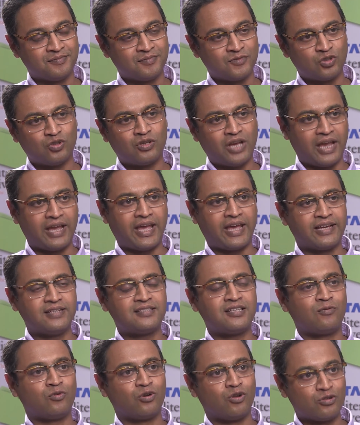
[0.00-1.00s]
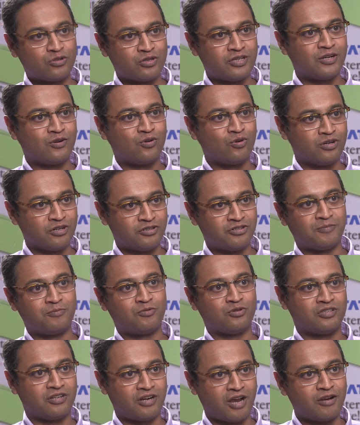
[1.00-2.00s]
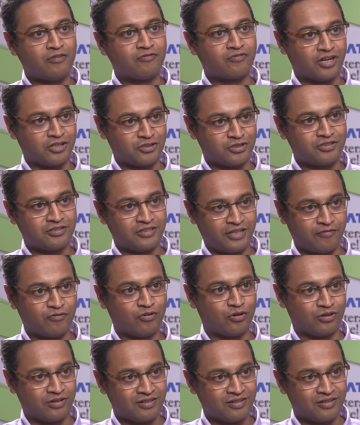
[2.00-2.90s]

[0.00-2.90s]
So I guess that would also include a trip to the Run of Kutch, therefore.